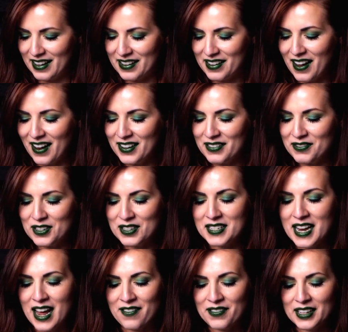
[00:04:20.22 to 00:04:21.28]
kind of just
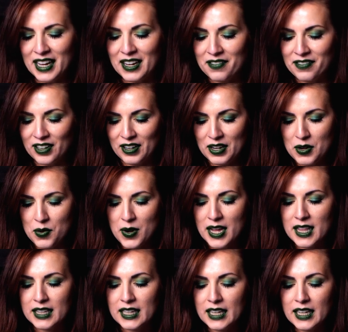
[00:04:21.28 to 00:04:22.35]
navigate very
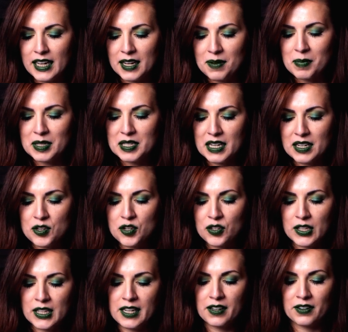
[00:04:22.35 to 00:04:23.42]
quickly and
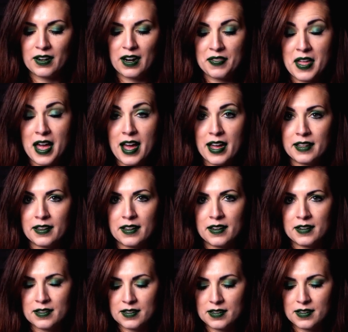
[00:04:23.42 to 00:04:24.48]
potentially get around the island